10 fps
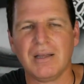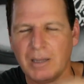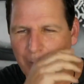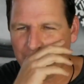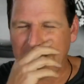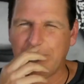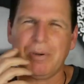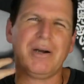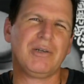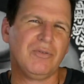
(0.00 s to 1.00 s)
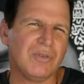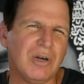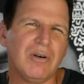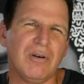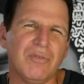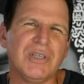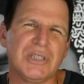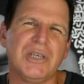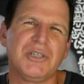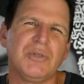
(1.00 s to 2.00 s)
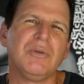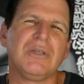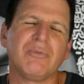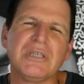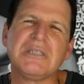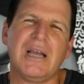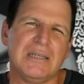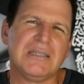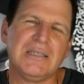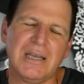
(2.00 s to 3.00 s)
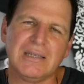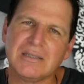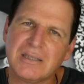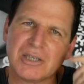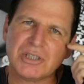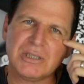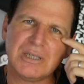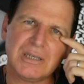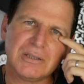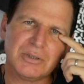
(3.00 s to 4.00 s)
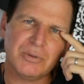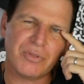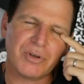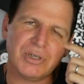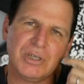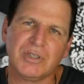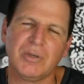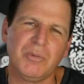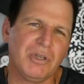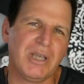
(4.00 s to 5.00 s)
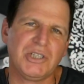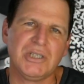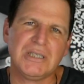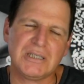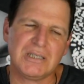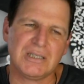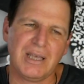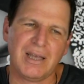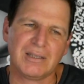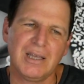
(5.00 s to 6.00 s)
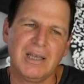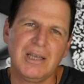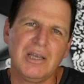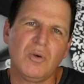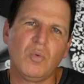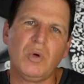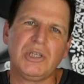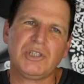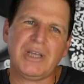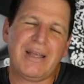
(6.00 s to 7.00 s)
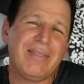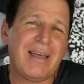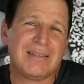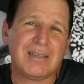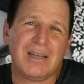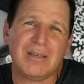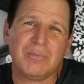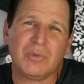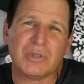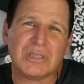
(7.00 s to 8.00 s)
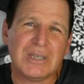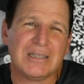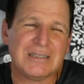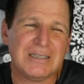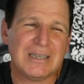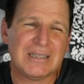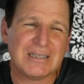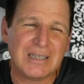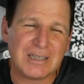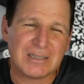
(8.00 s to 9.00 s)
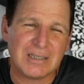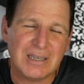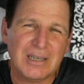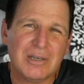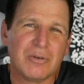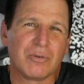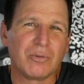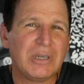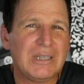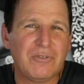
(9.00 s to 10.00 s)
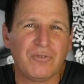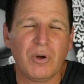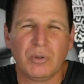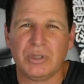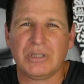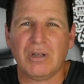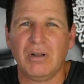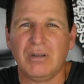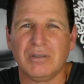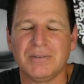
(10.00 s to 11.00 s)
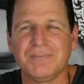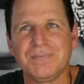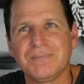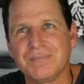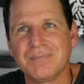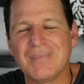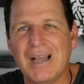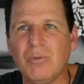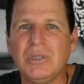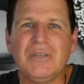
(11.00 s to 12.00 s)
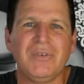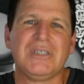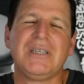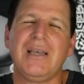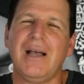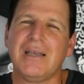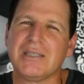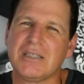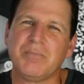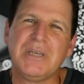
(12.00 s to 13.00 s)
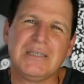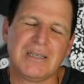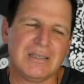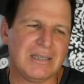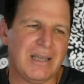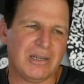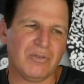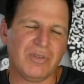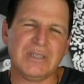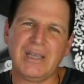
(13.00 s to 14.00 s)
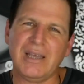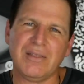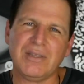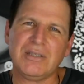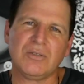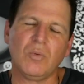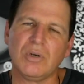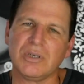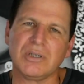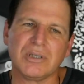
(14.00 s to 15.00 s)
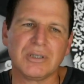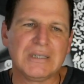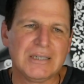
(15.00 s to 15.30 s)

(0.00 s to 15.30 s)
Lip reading: a big part of this issue resides in Section 230 of the Communication Decency Act, which at that time was 1996, really focused on, I wouldn't even say ISPs at the end of the day. These were